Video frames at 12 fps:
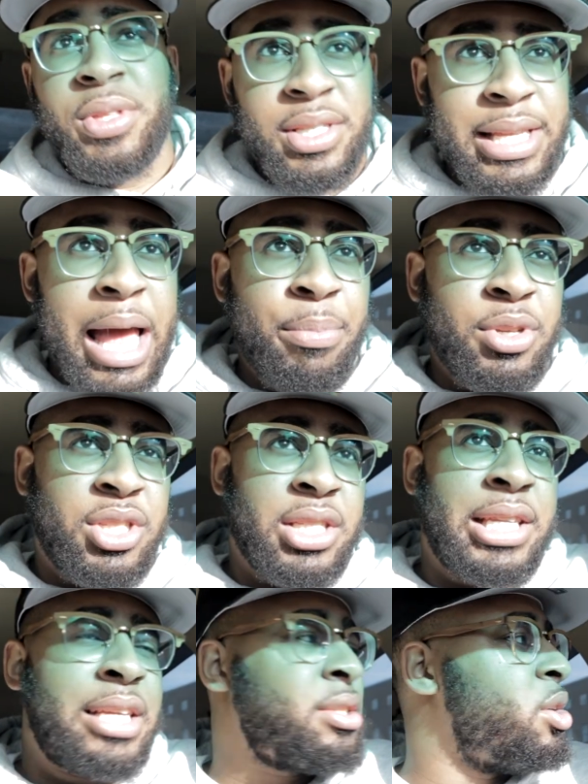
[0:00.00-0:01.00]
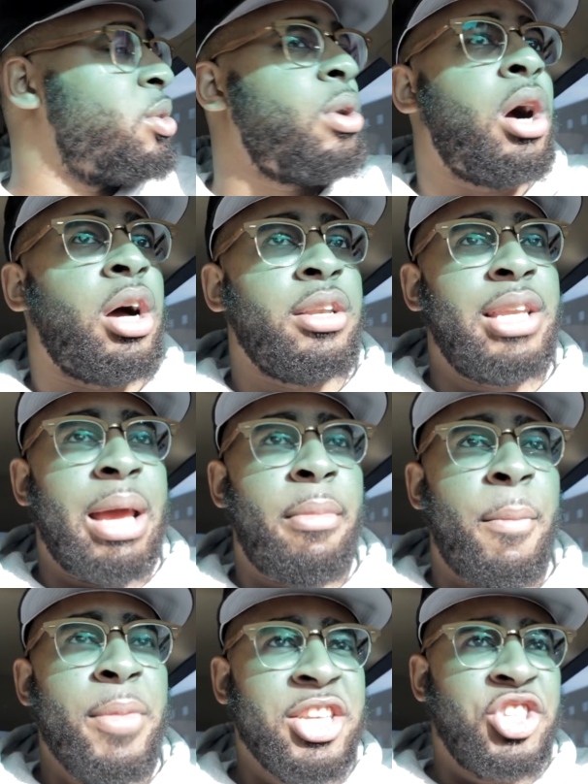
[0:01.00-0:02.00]
with the sappy shit. Let's go. Oh, damn.
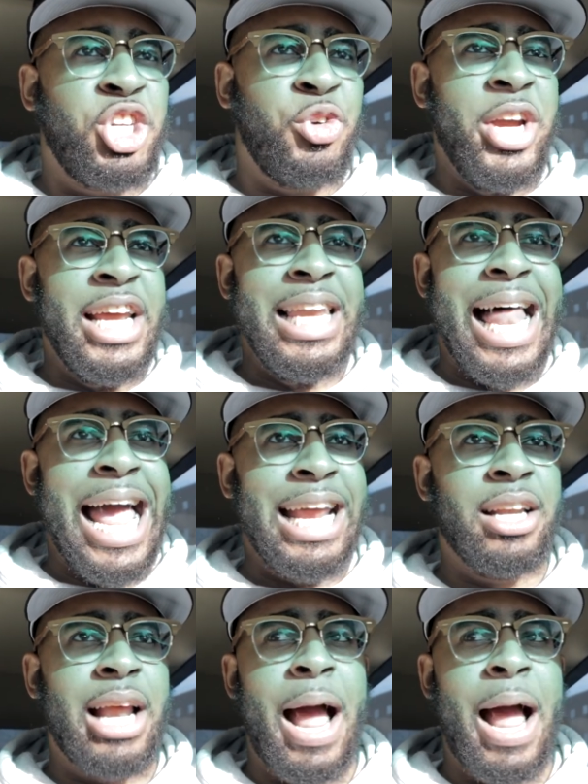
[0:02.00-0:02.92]
I missed the green light.